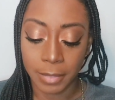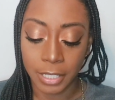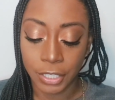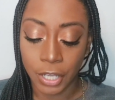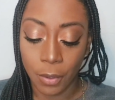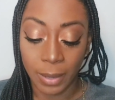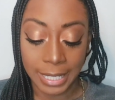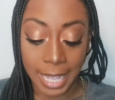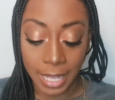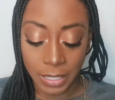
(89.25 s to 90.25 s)
So
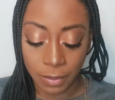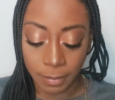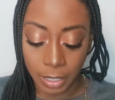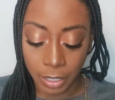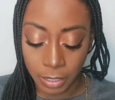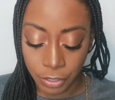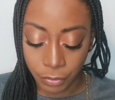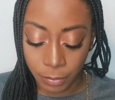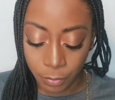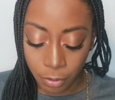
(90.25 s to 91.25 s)
yeah, so I'm gonna
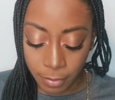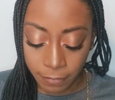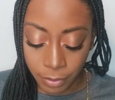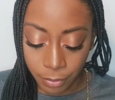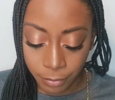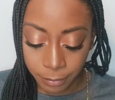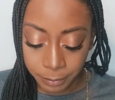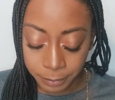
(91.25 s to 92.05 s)
screen record my phone.